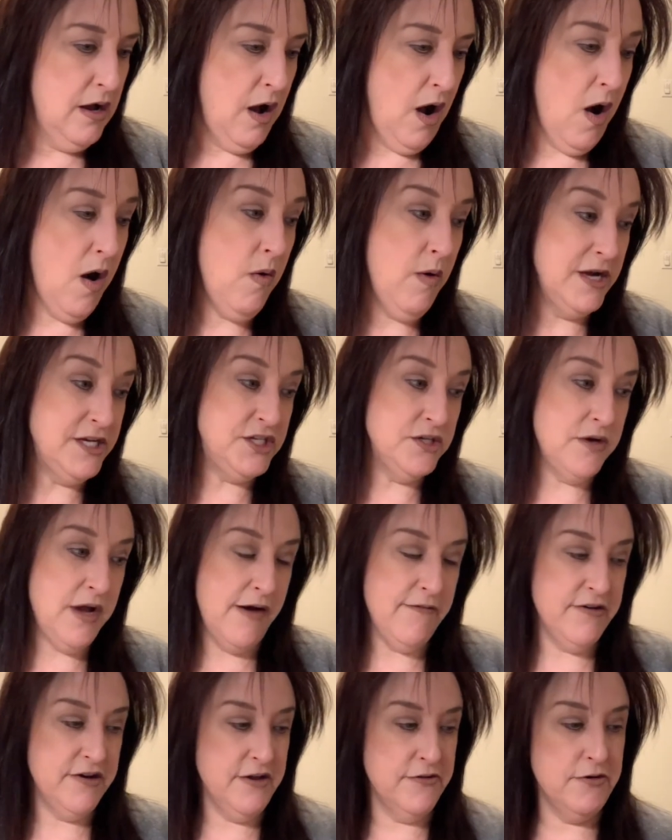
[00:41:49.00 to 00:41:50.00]
Oh, I do
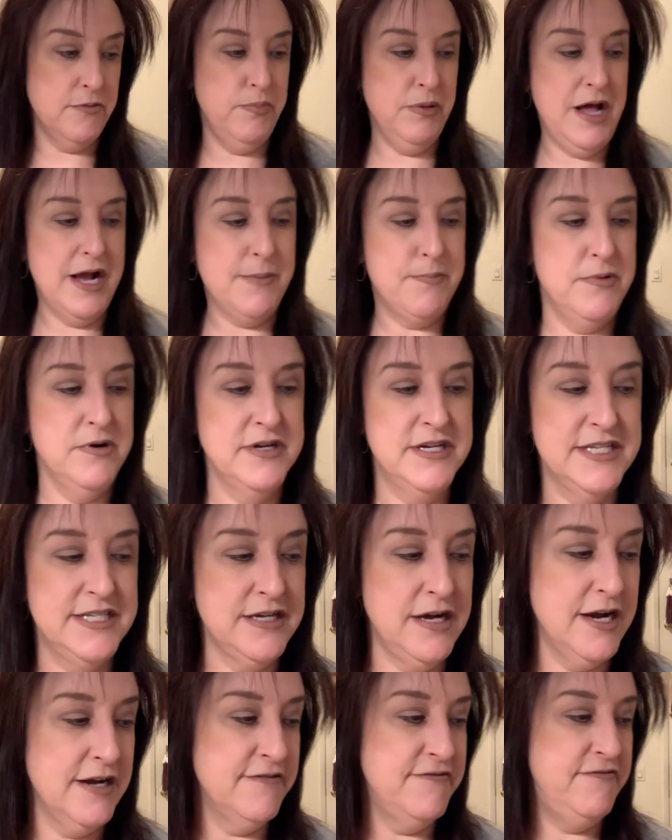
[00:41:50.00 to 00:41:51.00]
have another Blackbird
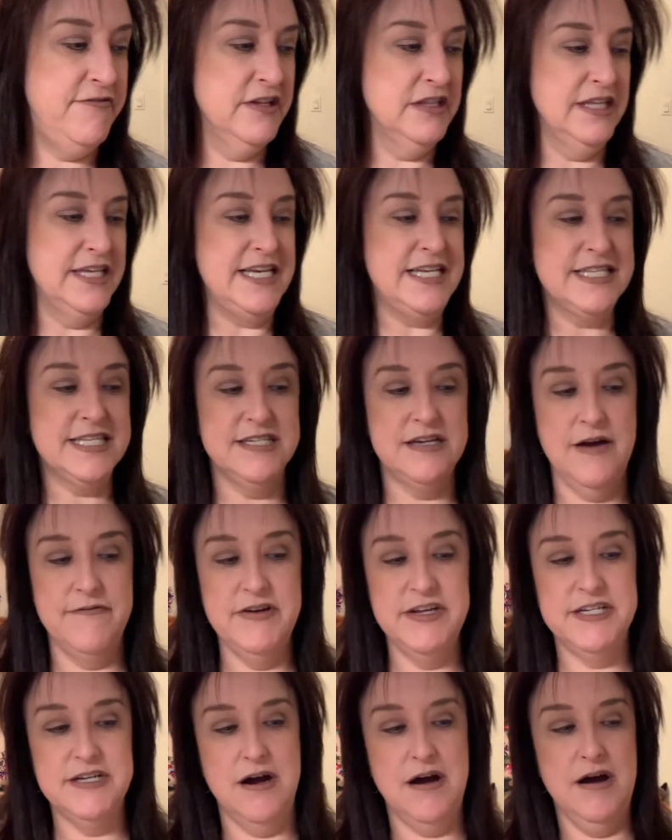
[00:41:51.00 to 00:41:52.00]
design, Feliz
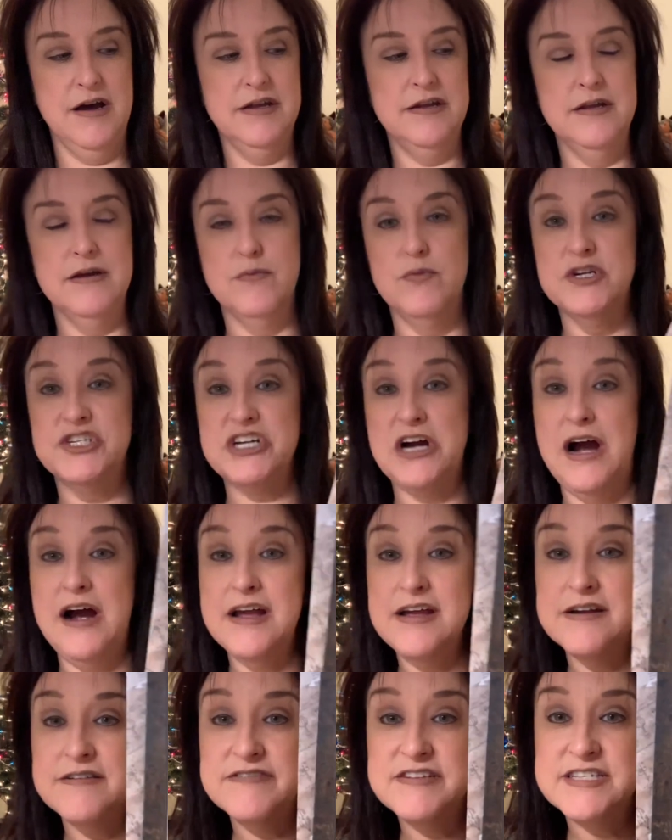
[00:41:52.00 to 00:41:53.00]
Navidad, which I
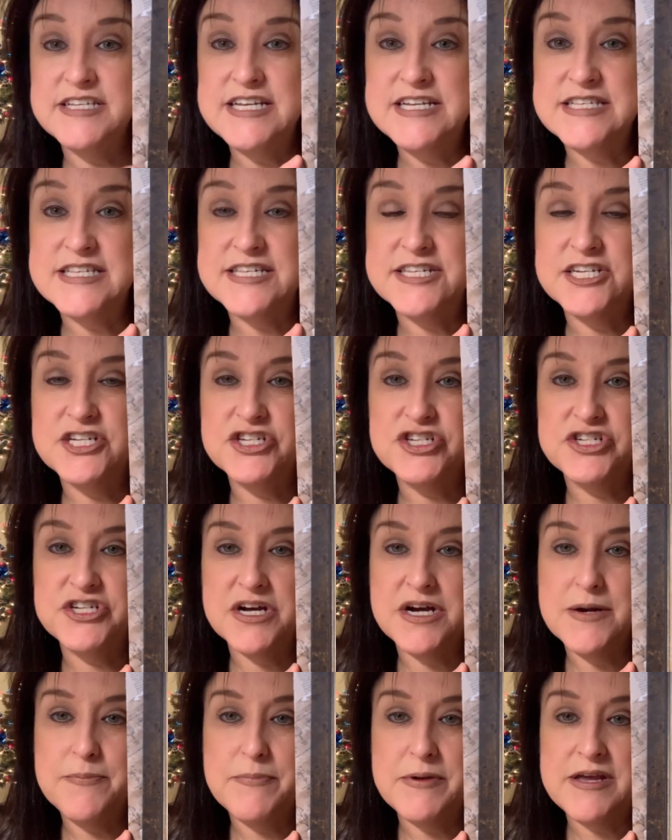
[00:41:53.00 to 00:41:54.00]
have seen stitched
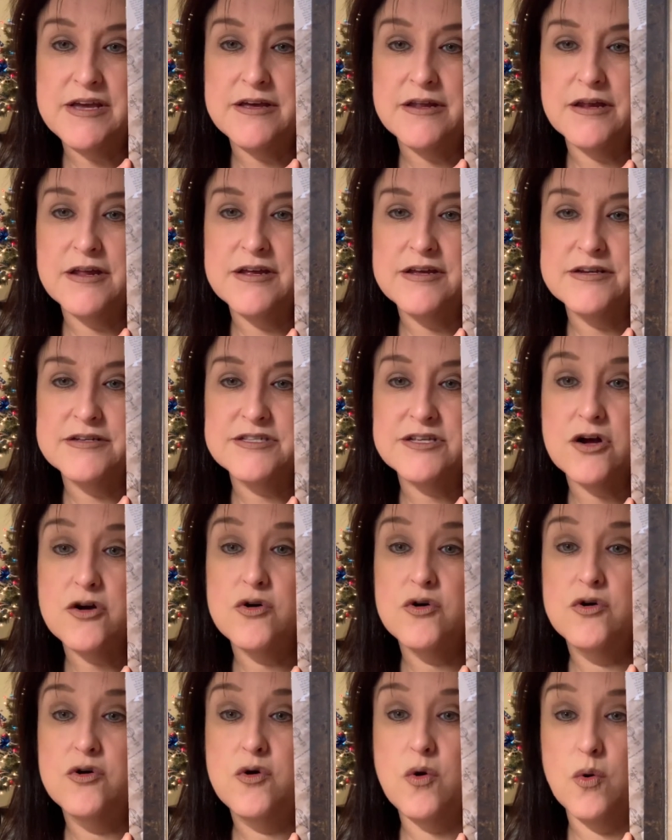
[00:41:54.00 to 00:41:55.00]
up. It is
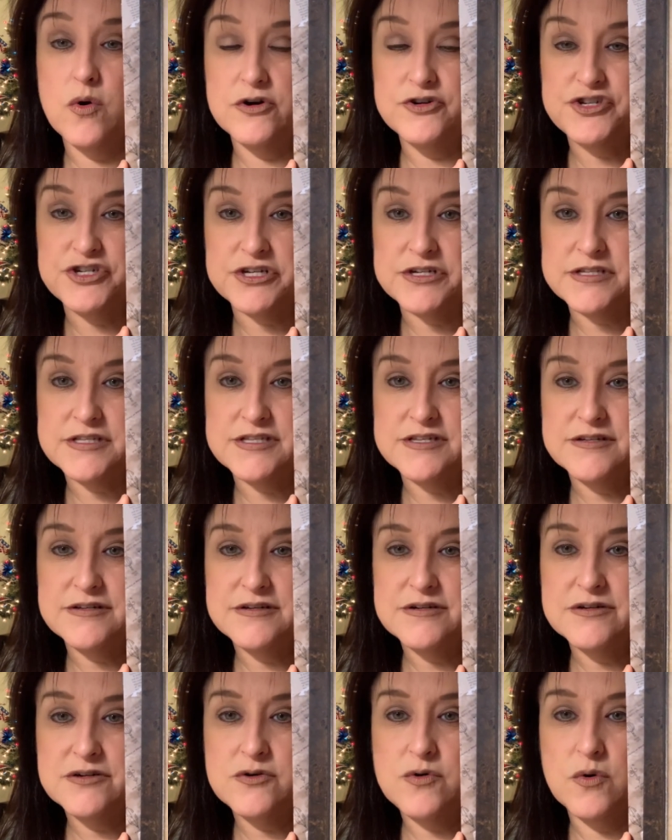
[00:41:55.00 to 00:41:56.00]
gorgeous,
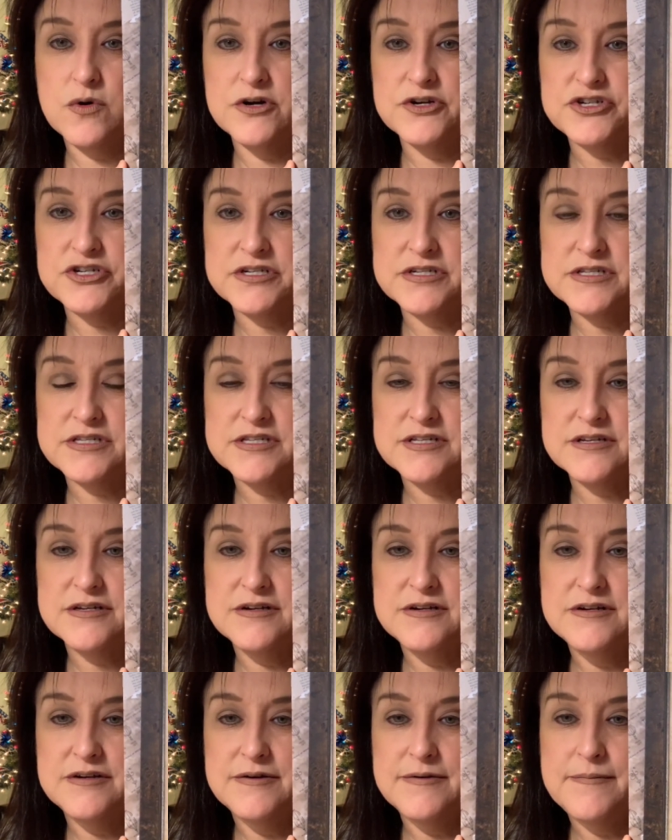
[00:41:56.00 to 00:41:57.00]
gorgeous.
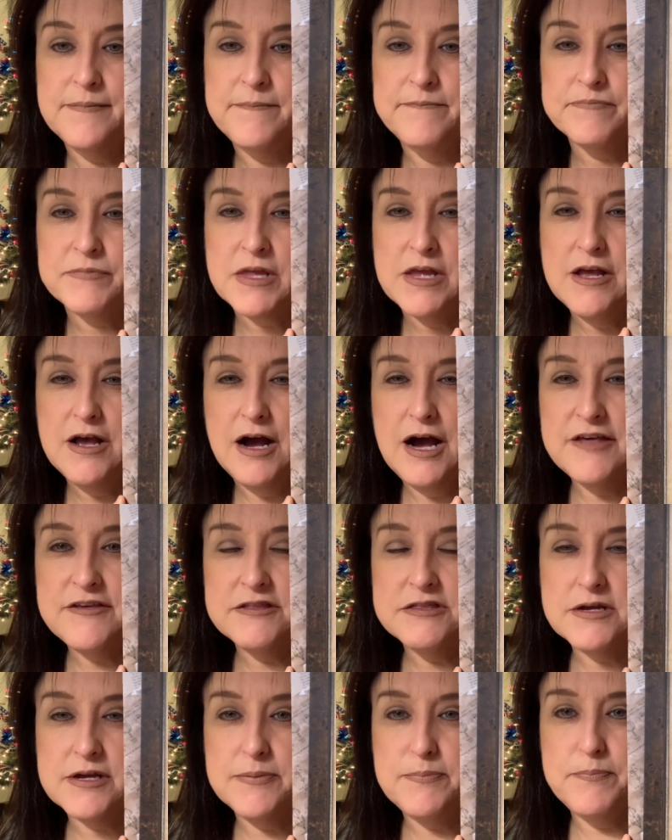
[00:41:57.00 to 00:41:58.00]
I
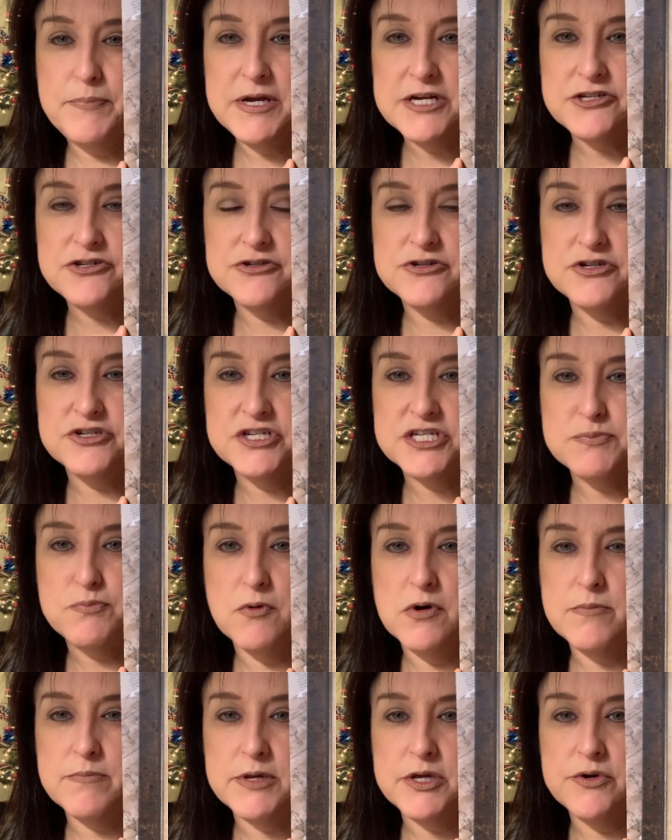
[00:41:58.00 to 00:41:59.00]
think the pictures are just
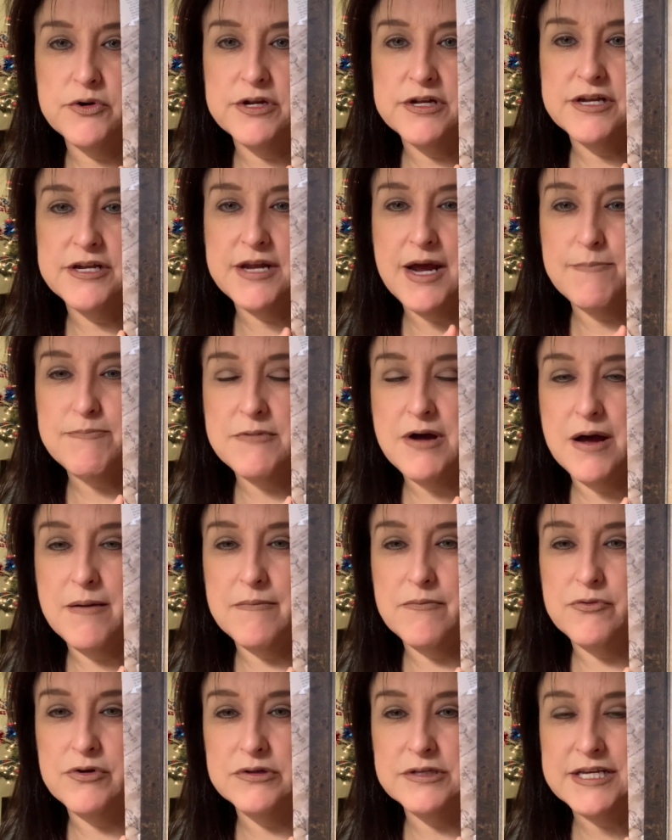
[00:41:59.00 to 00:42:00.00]
more muted and I'm not
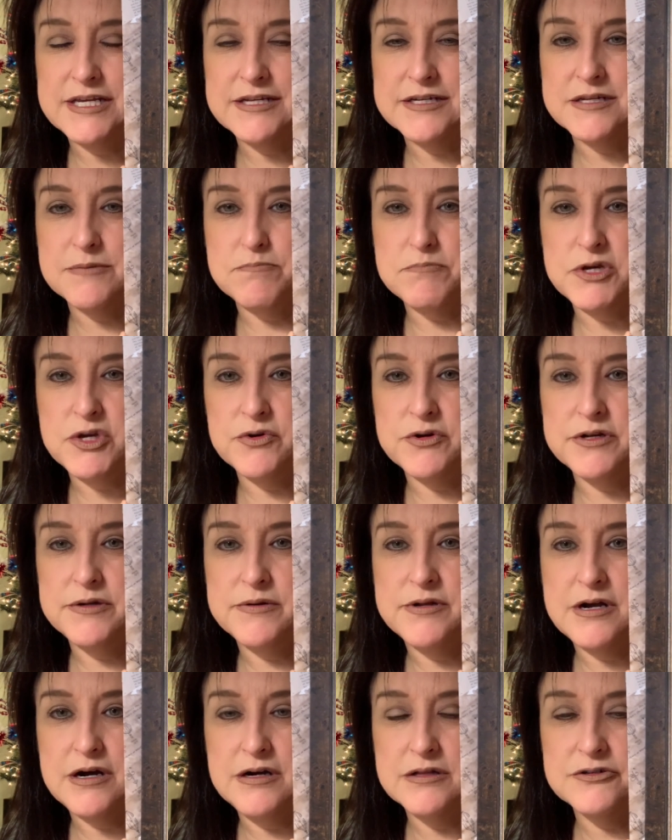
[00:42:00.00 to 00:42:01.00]
really into
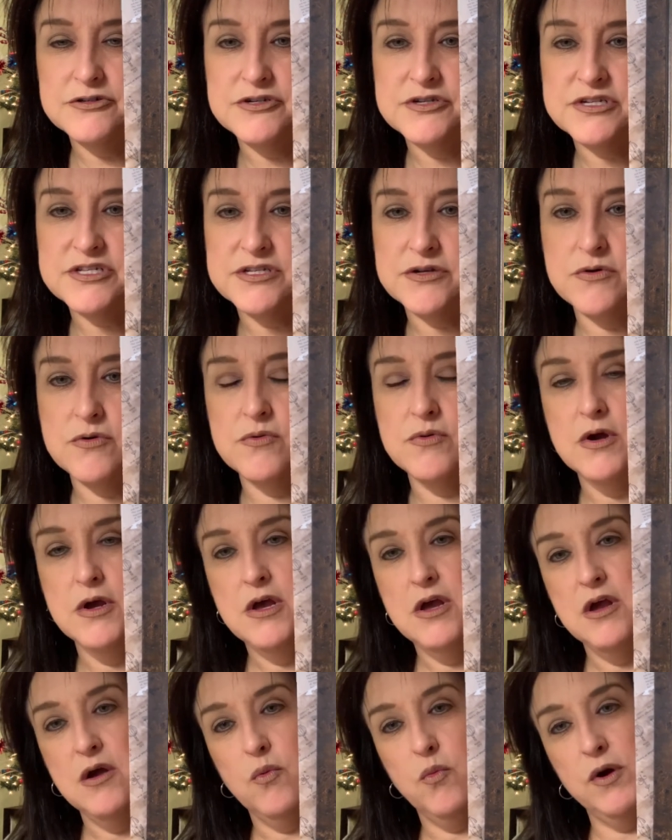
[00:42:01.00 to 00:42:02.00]
muted colors. So
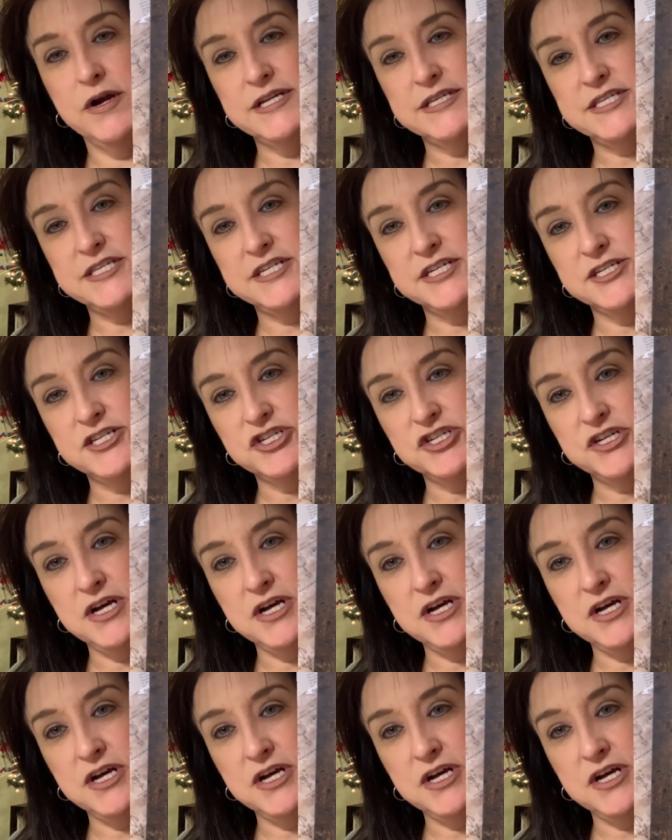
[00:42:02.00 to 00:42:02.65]
when it's stitched